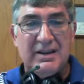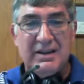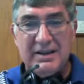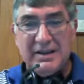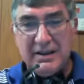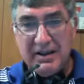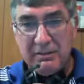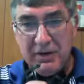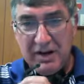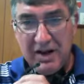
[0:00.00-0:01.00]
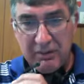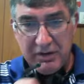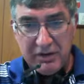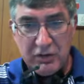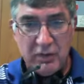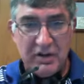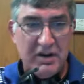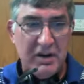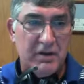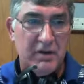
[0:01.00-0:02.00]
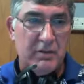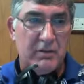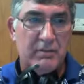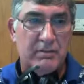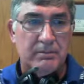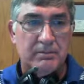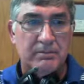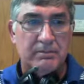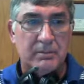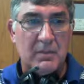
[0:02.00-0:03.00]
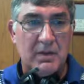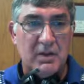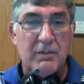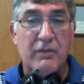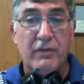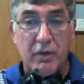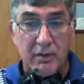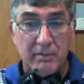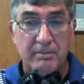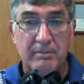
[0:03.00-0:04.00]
them being able to do what they need to do to perform.